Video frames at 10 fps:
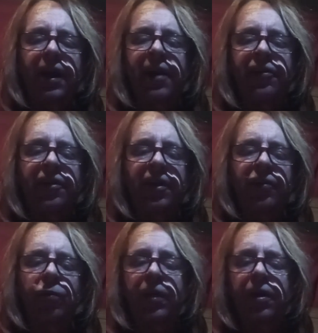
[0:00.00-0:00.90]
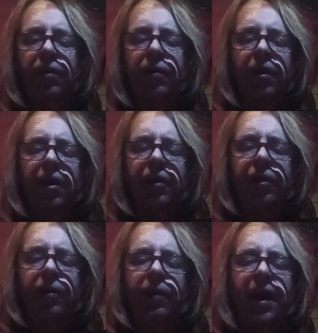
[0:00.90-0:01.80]
his will,
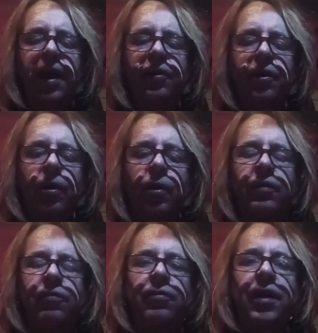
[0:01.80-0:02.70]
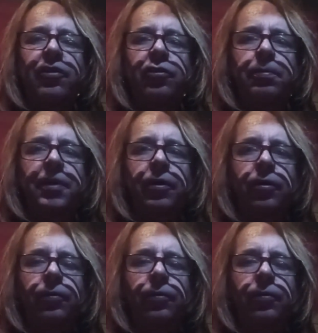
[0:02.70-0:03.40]
Hugh had to go and fetch Bill.